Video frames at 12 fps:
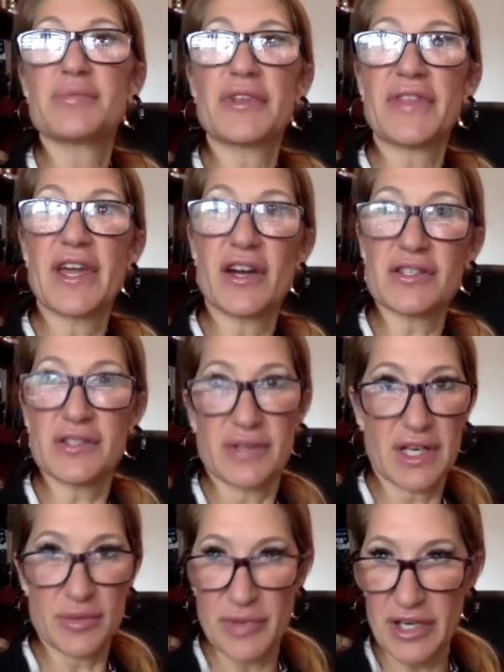but they also get
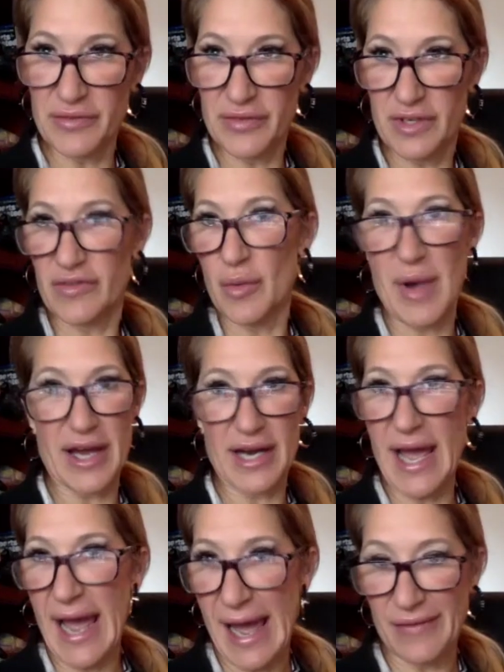a benefit of about a
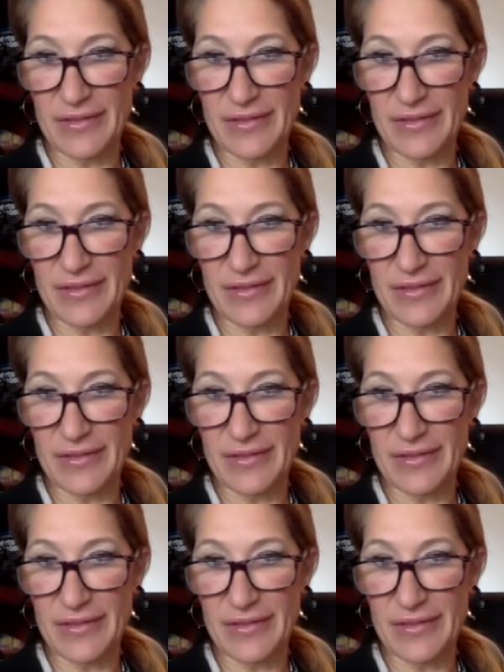half